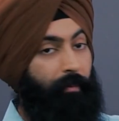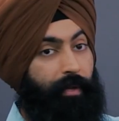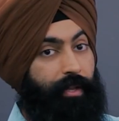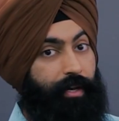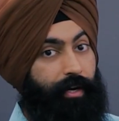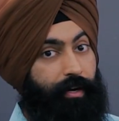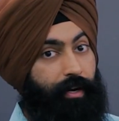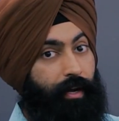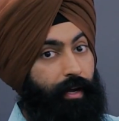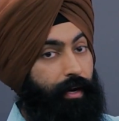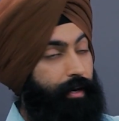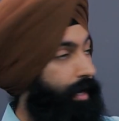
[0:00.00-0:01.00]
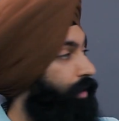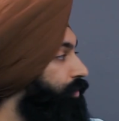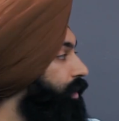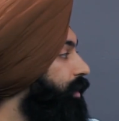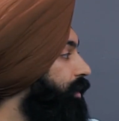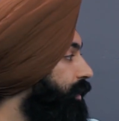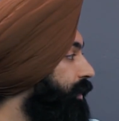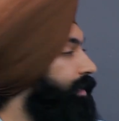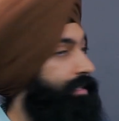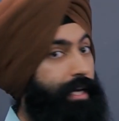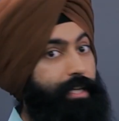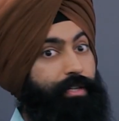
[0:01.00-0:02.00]
a millionaire, now they're gonna need
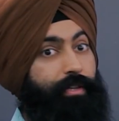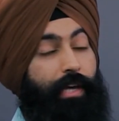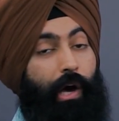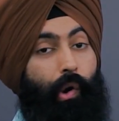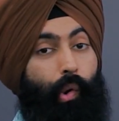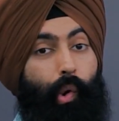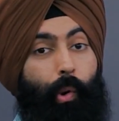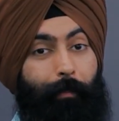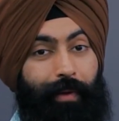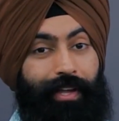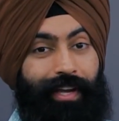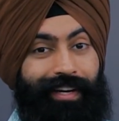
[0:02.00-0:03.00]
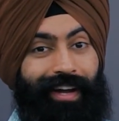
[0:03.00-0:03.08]
essentially a whole million